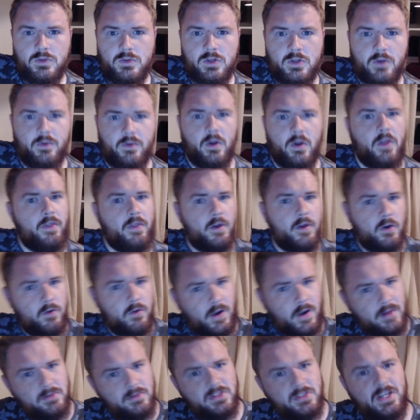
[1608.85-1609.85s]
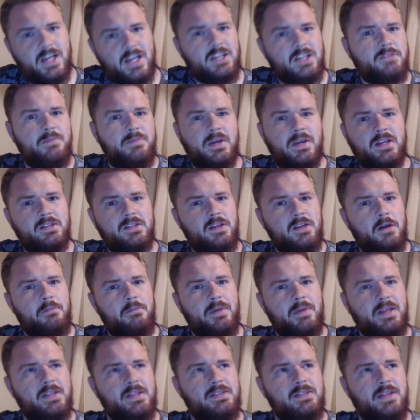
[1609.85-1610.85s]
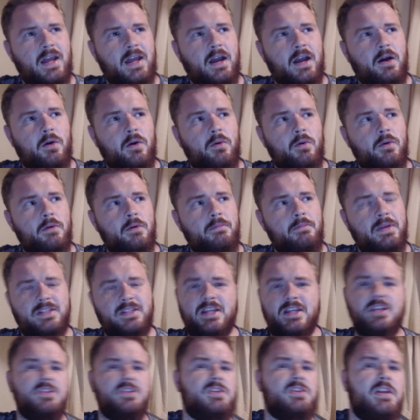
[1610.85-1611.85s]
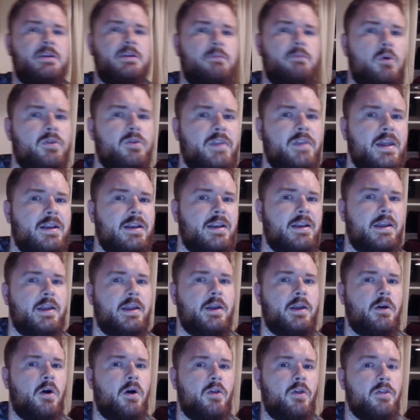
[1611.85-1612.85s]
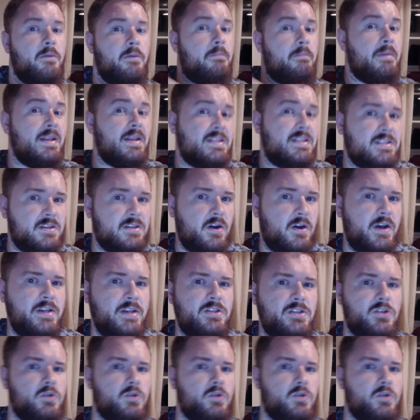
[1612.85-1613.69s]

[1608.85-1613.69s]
so the crouch dash mix up is now potentially more deadly on the mid side.